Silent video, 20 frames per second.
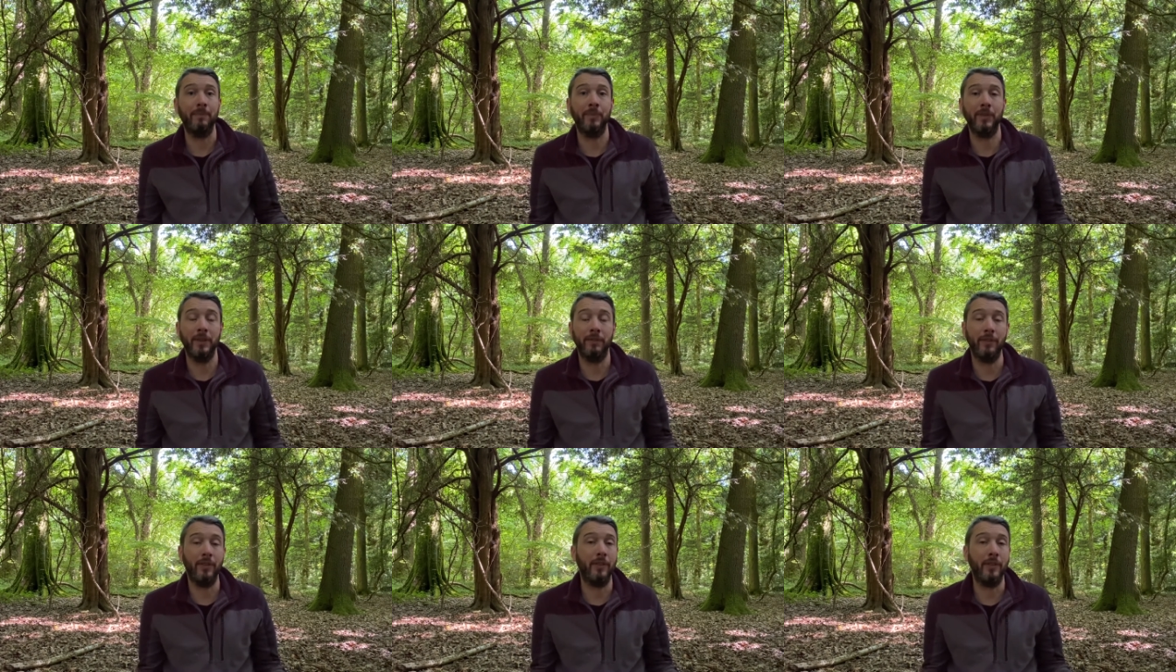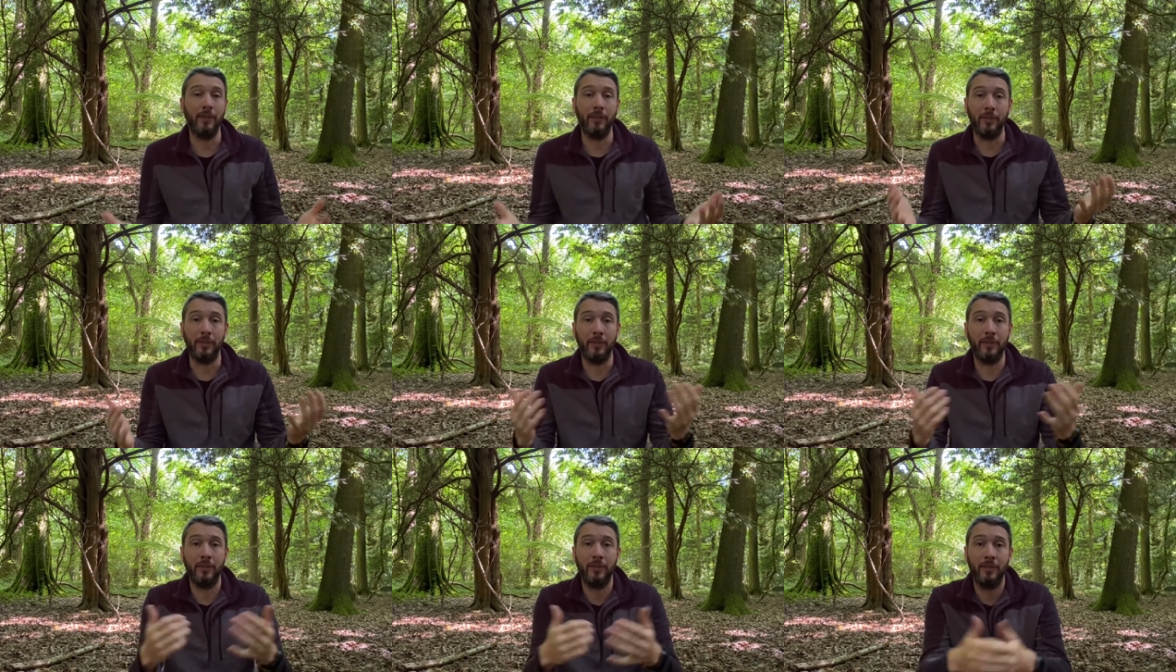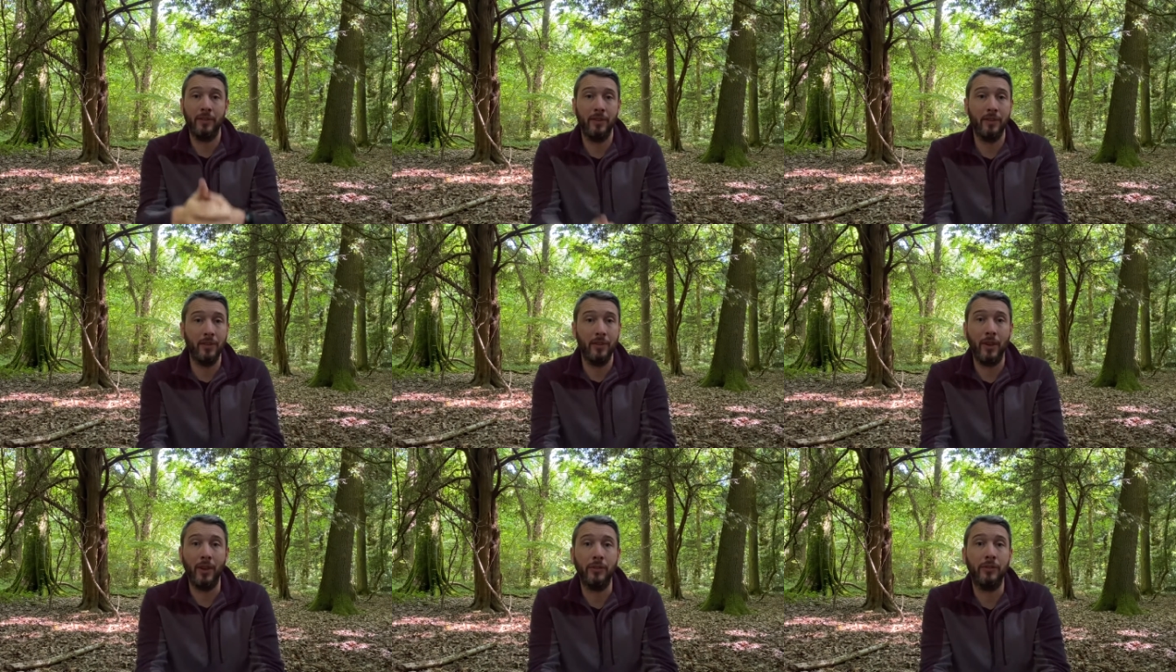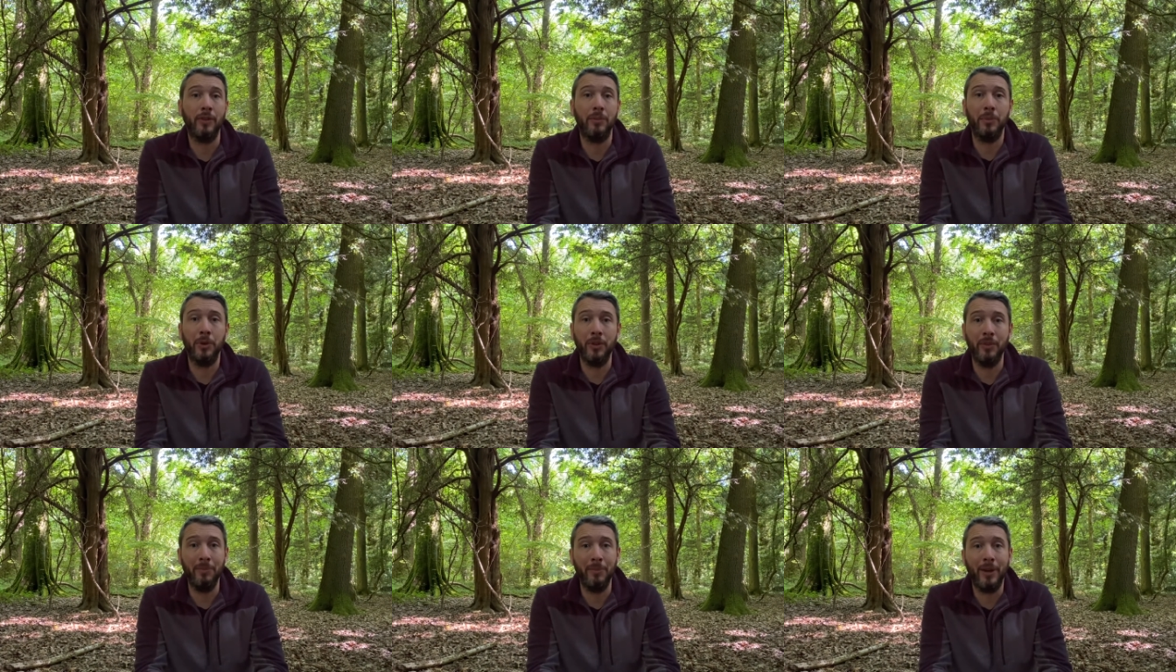If you think
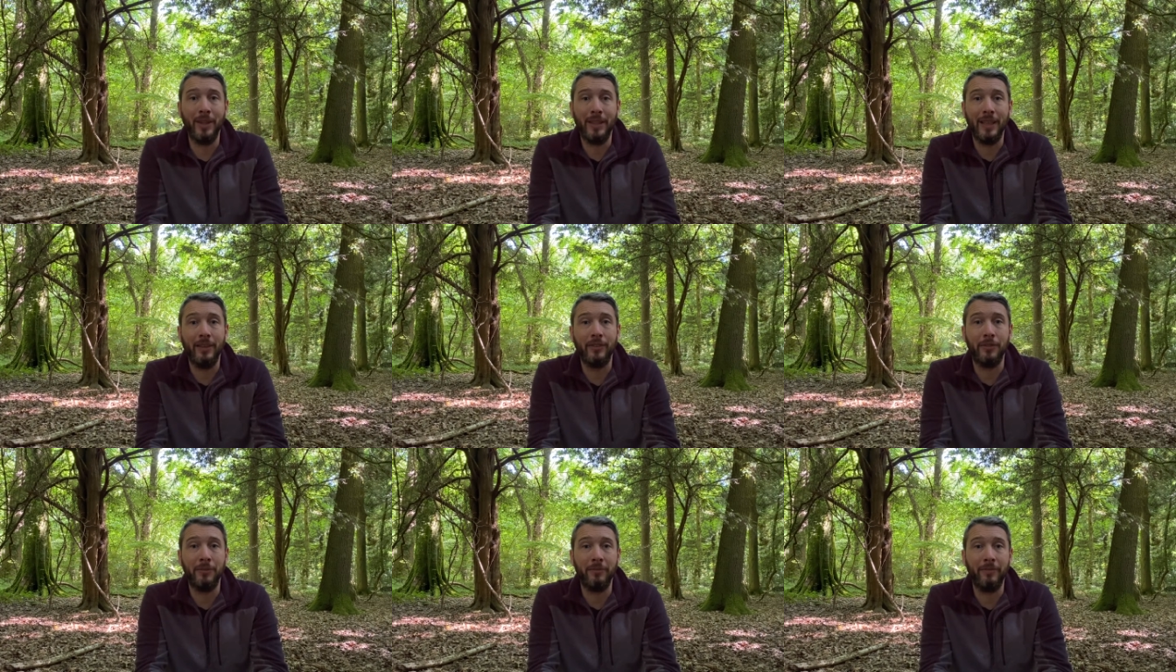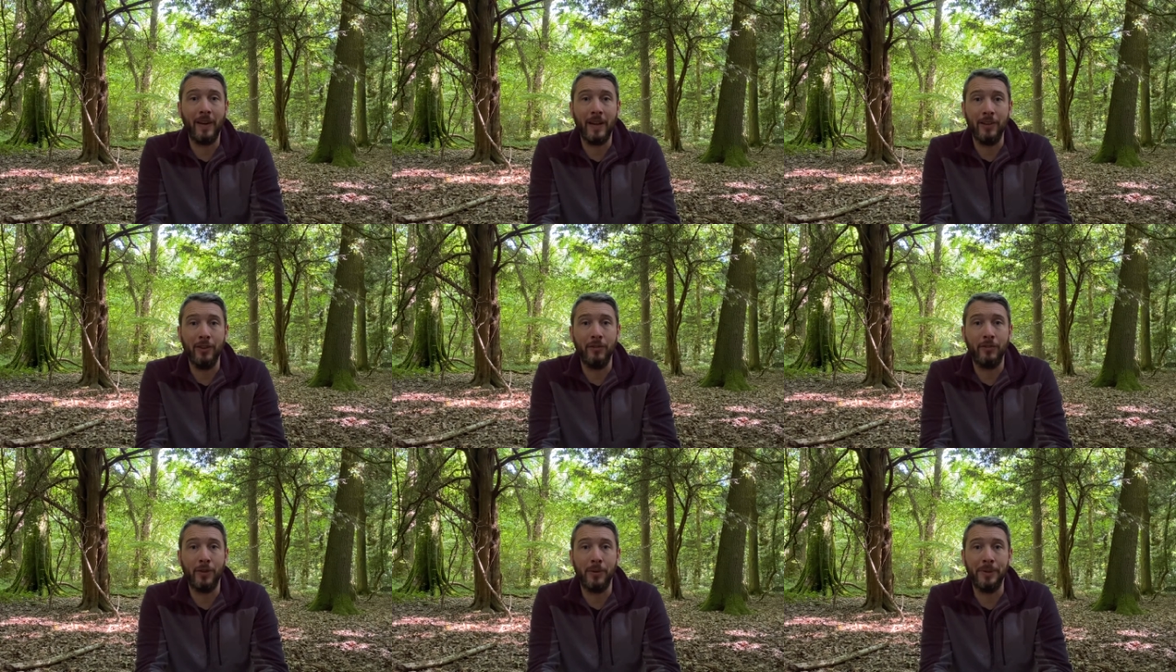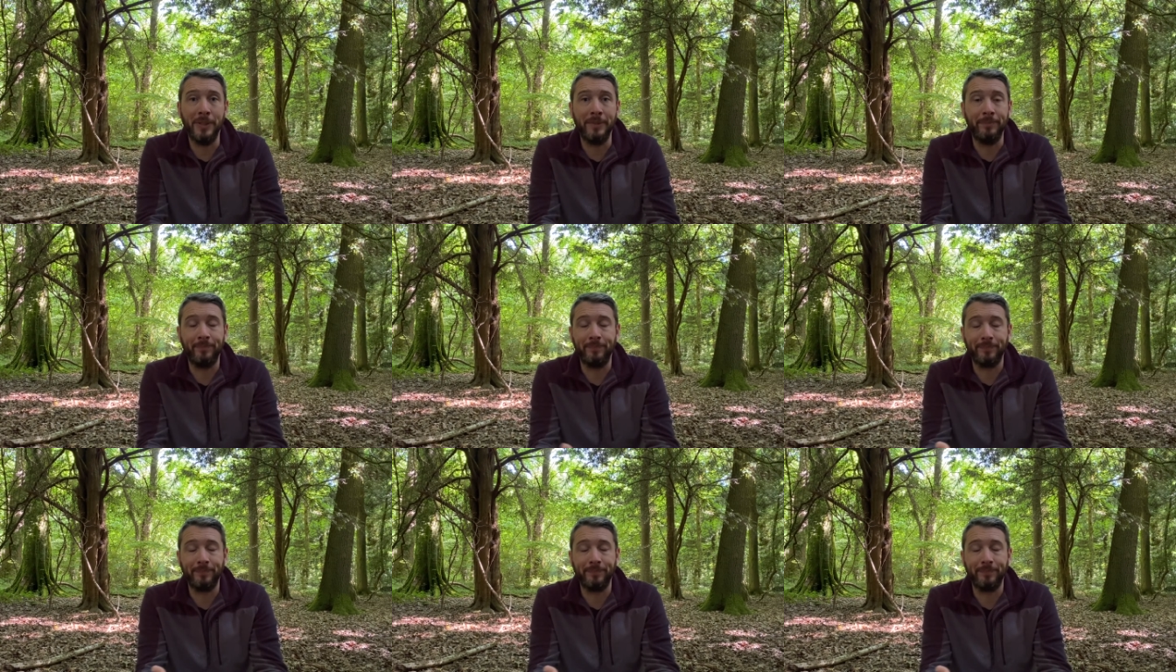someone who might get some value from it,